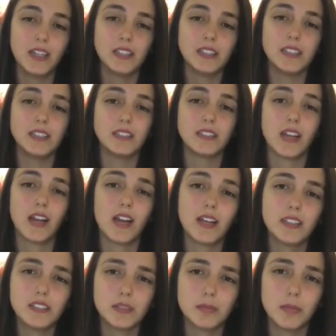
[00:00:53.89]
The
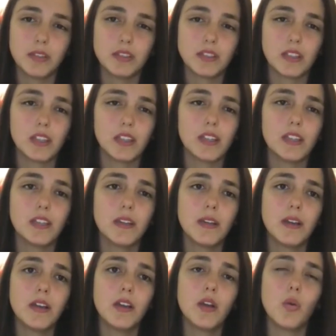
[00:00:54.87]
design is basically
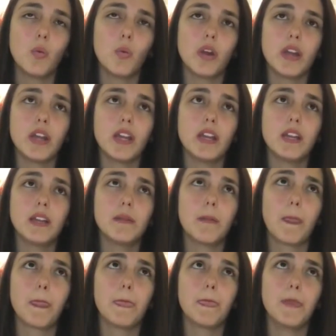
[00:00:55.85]
when
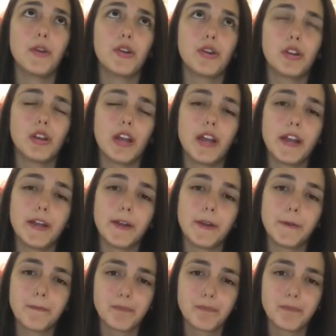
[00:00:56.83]
they're like